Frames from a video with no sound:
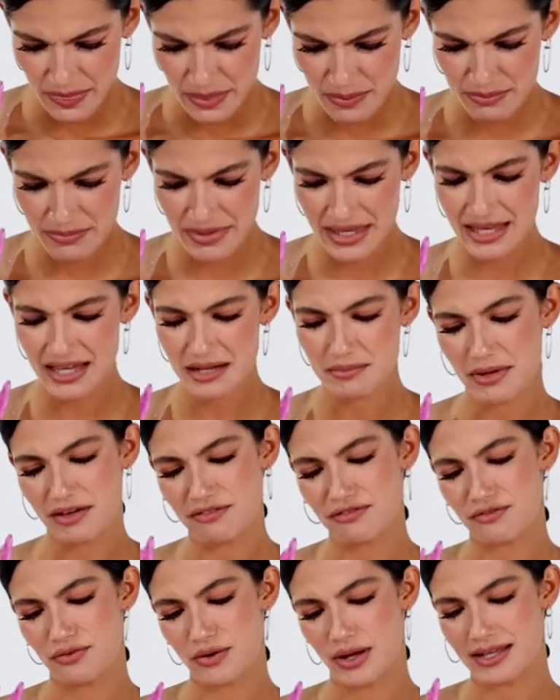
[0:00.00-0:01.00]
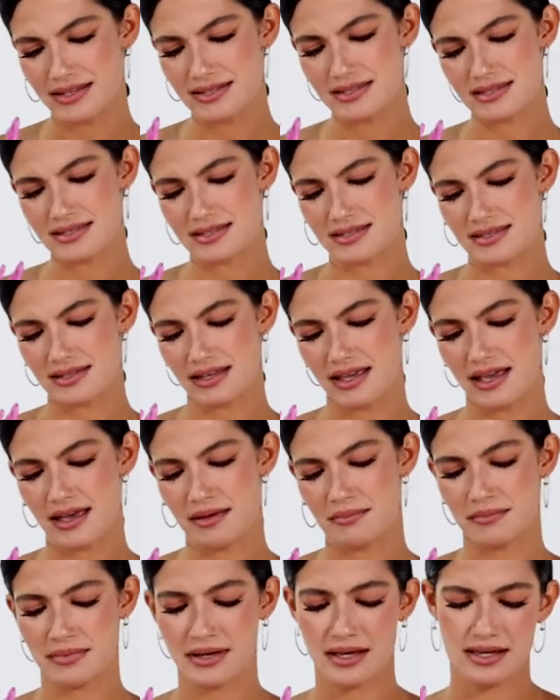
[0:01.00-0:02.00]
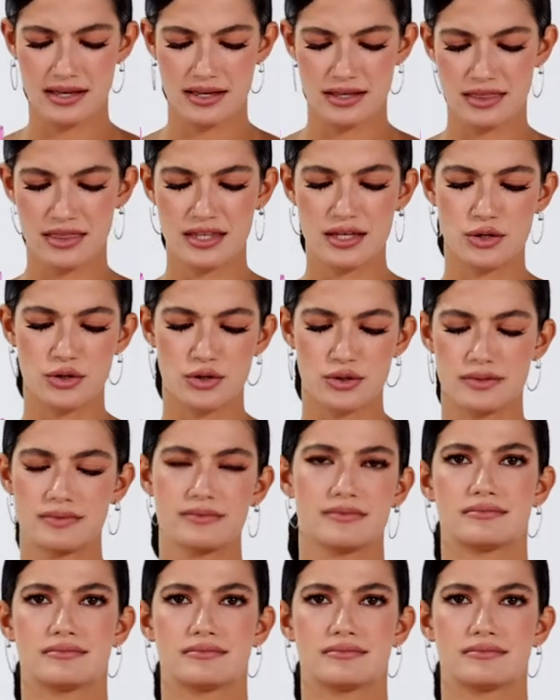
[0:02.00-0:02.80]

Me and my friends at my theater